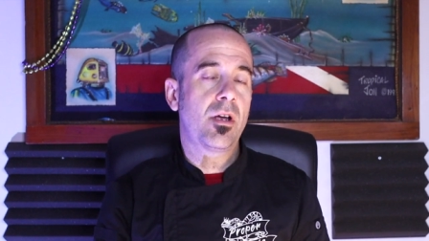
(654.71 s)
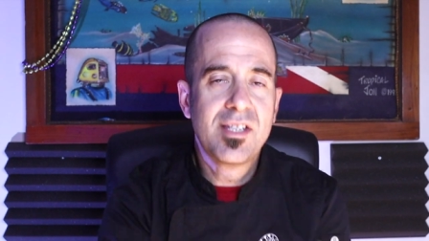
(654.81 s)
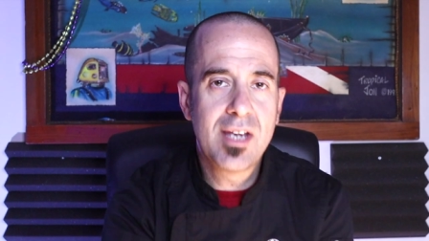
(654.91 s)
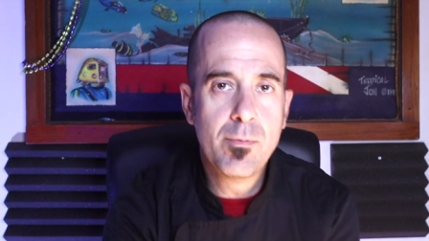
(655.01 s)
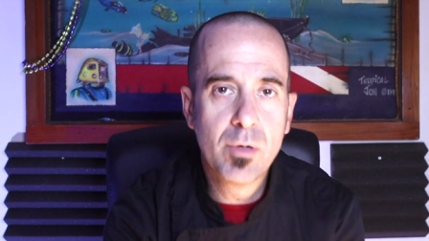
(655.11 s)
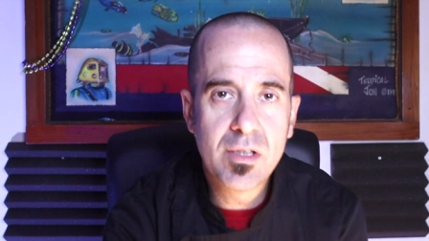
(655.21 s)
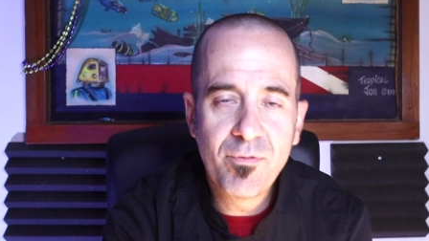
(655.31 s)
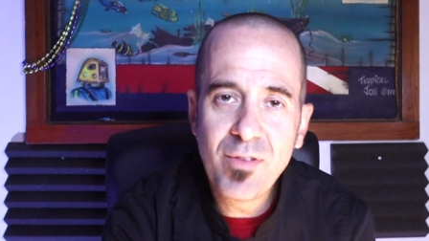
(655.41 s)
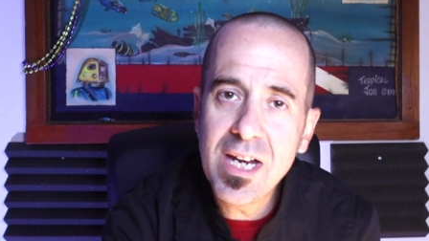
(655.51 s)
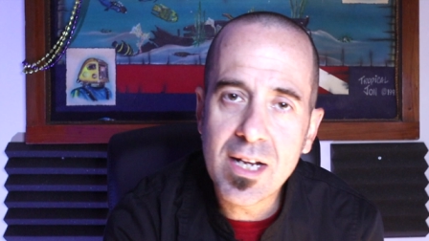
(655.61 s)
Same with the
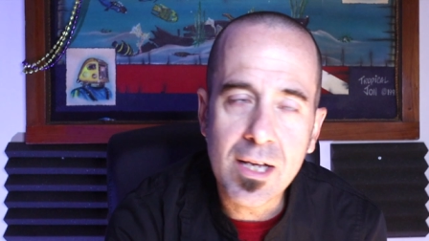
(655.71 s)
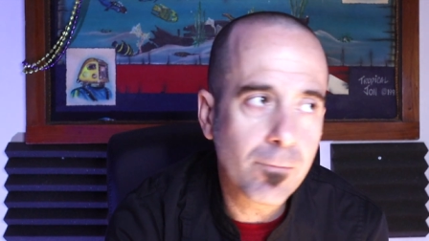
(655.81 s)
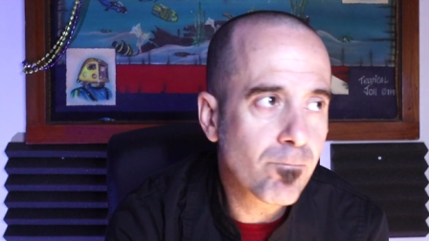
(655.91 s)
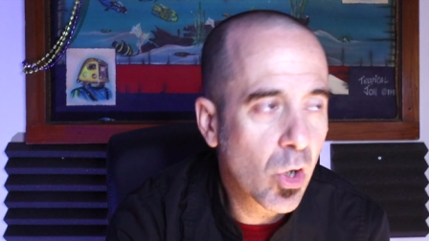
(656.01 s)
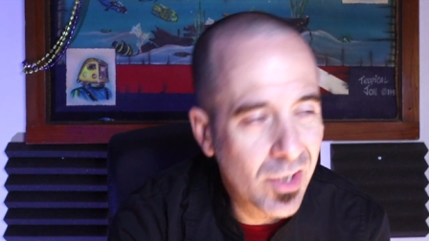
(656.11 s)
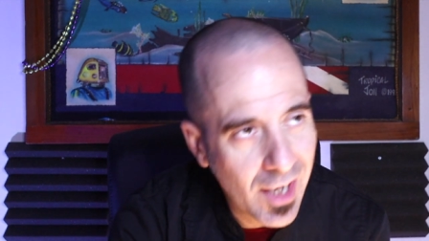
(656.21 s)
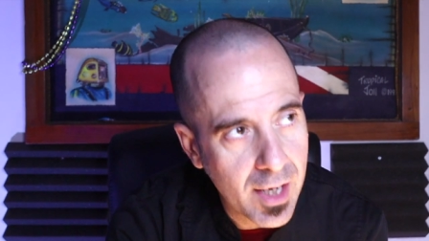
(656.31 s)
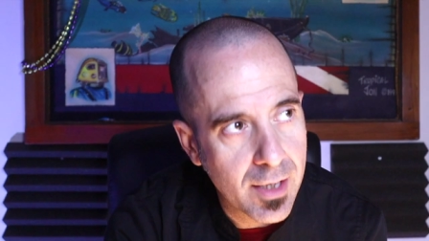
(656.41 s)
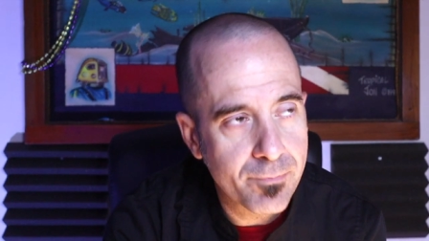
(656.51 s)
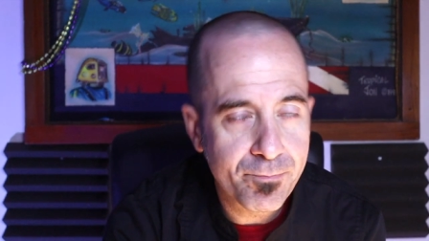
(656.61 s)
feeding,
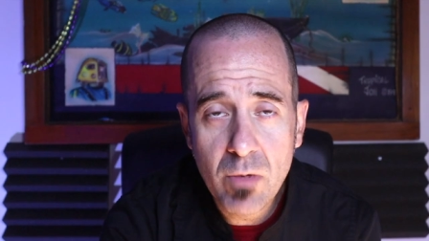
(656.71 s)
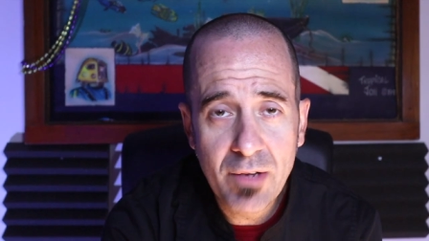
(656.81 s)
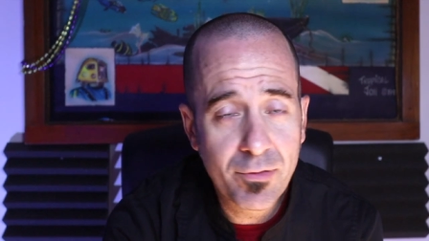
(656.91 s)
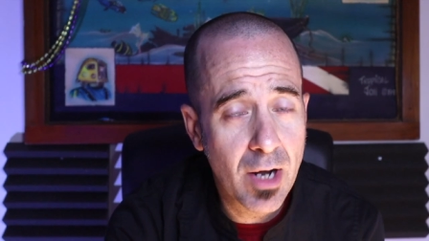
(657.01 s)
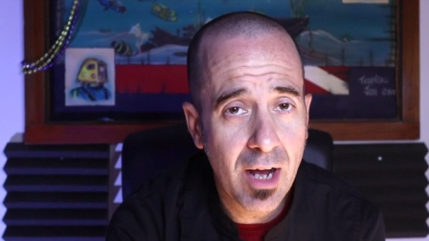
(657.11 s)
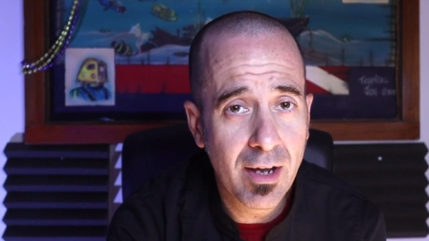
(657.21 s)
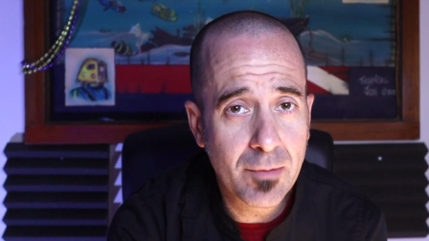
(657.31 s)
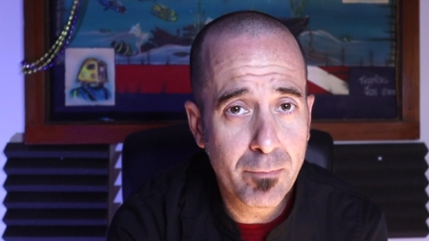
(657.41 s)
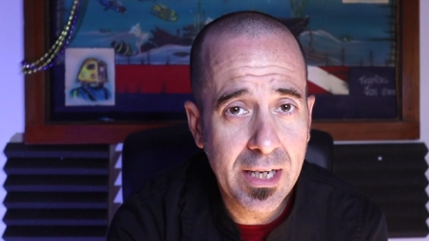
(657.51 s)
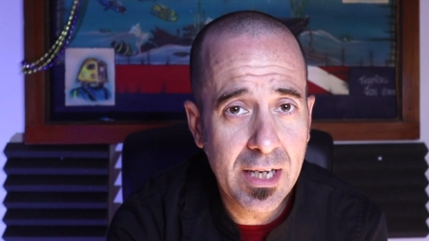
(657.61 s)
okay? If you're not
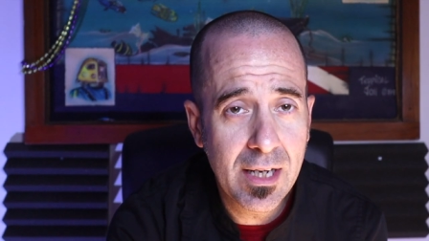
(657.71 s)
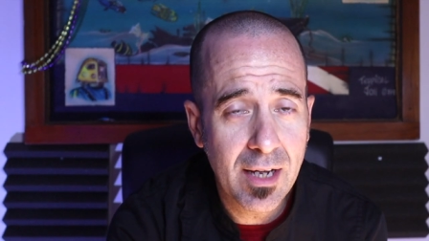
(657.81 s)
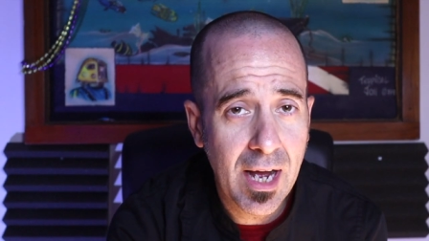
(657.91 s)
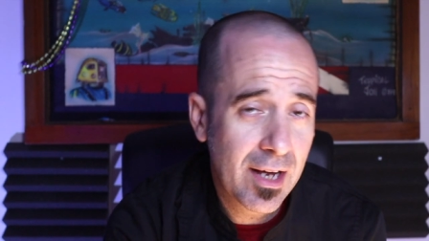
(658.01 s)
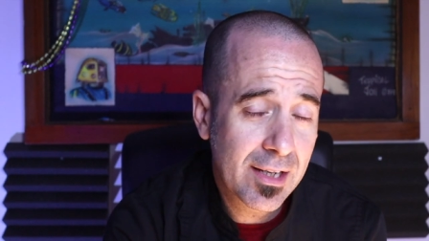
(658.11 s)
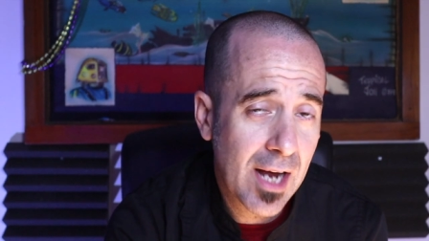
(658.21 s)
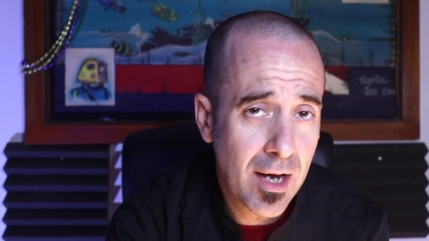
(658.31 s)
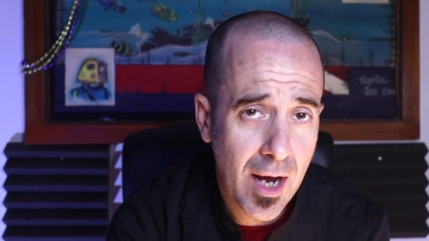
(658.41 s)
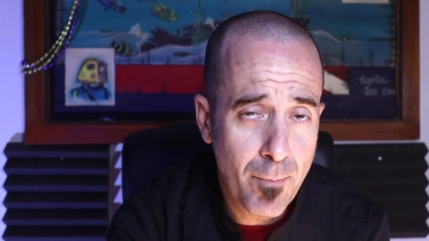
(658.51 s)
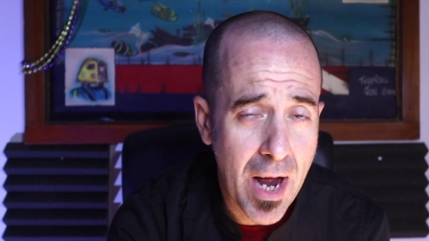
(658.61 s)
like me, I, like
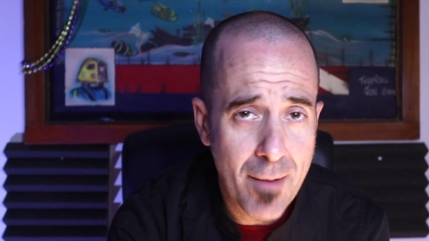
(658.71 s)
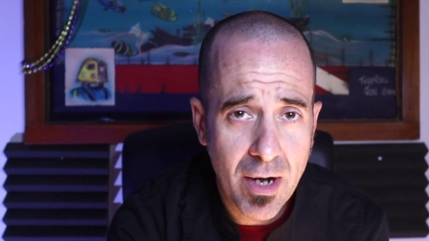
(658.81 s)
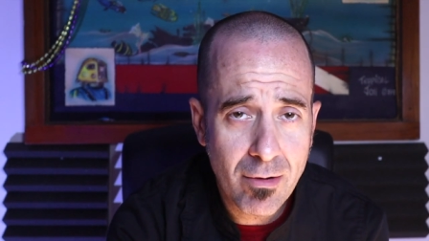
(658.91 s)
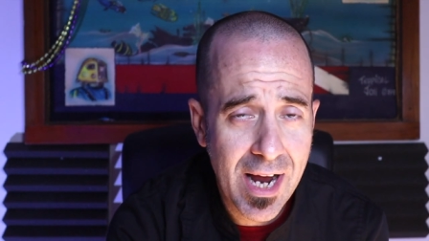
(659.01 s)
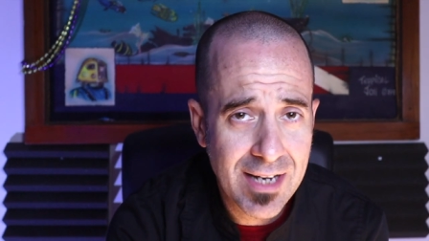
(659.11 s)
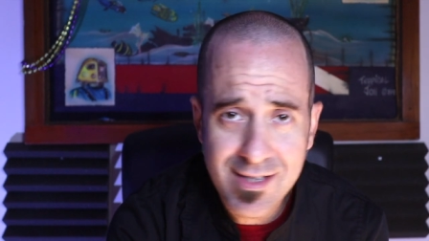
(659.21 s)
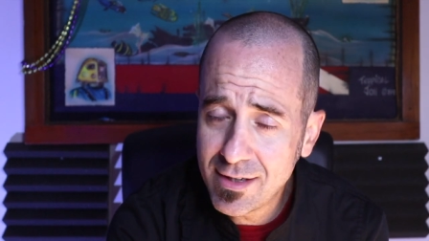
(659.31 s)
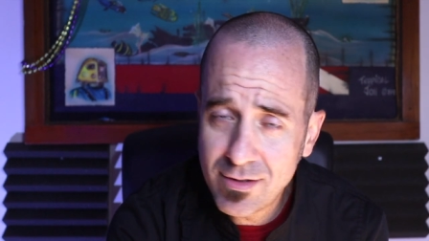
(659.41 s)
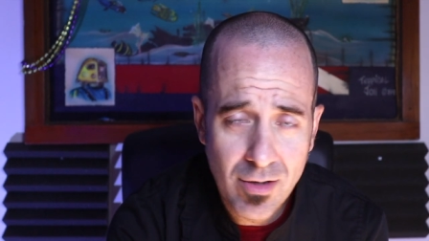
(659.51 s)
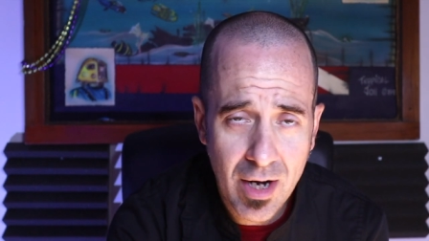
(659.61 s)
I, I buy my rats, I
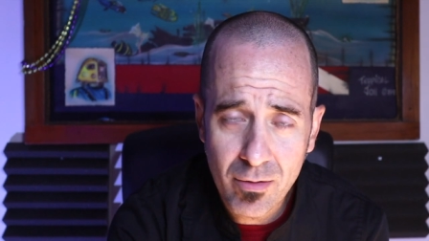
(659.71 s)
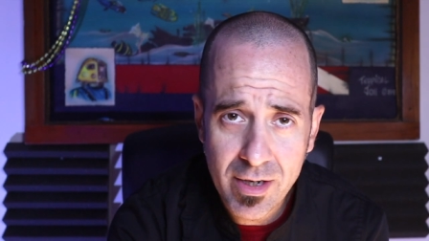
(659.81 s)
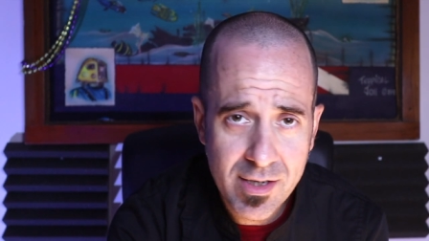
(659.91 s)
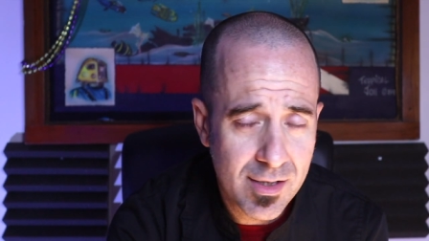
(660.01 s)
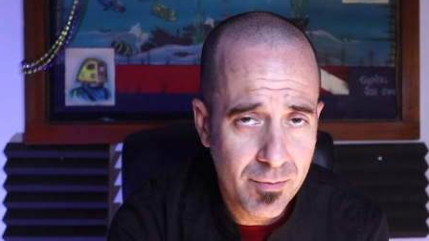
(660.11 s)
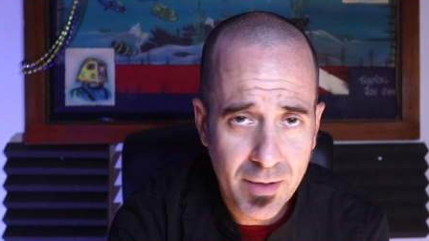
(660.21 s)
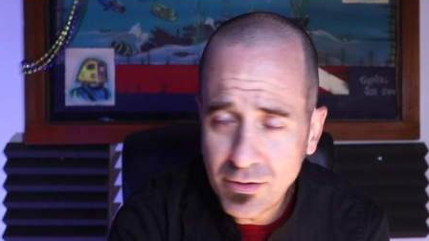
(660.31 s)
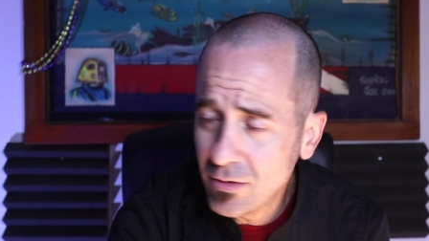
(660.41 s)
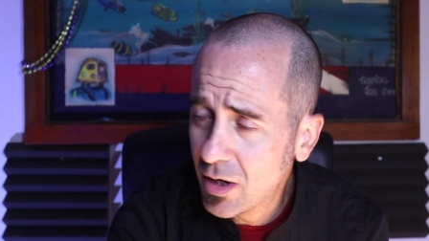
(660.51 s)
do not raise them, I do